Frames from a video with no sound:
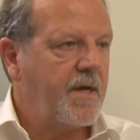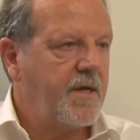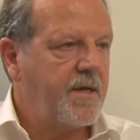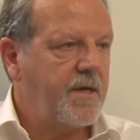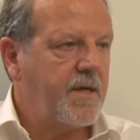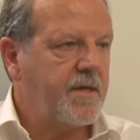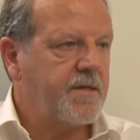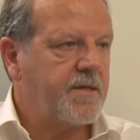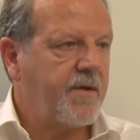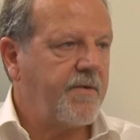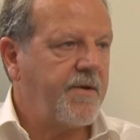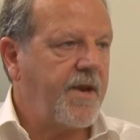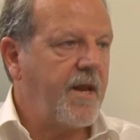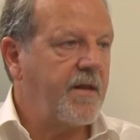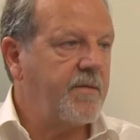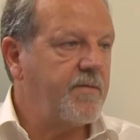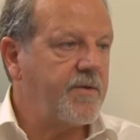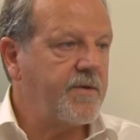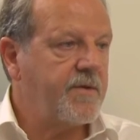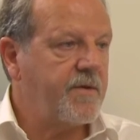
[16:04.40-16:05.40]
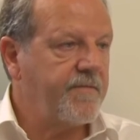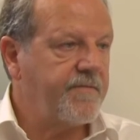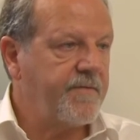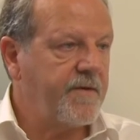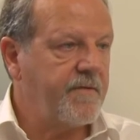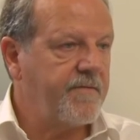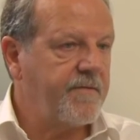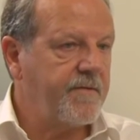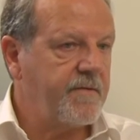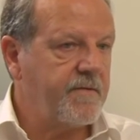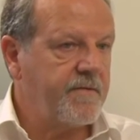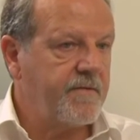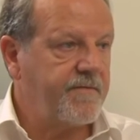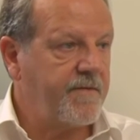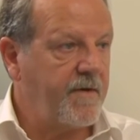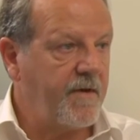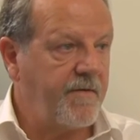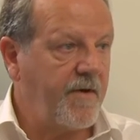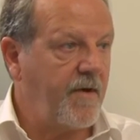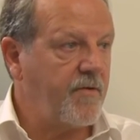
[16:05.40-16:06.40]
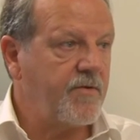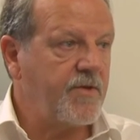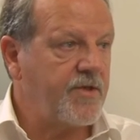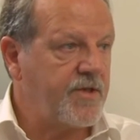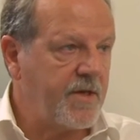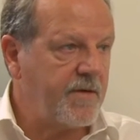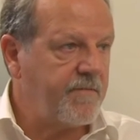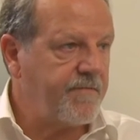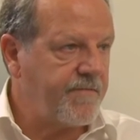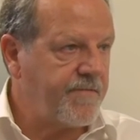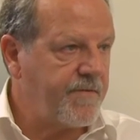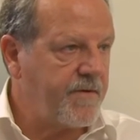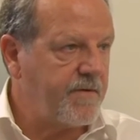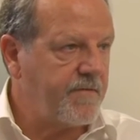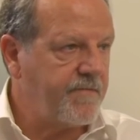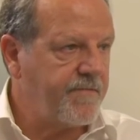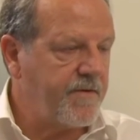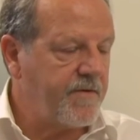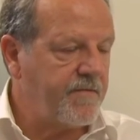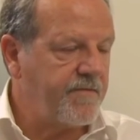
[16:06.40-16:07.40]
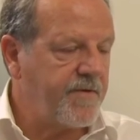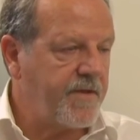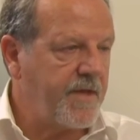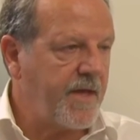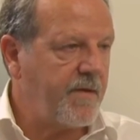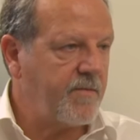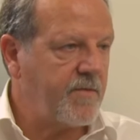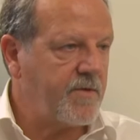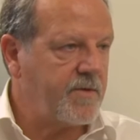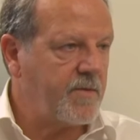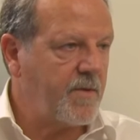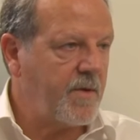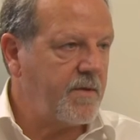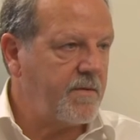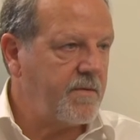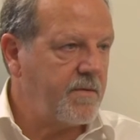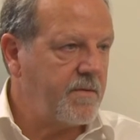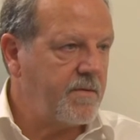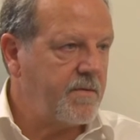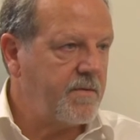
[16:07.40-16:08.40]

is there an element of ownership for them as well?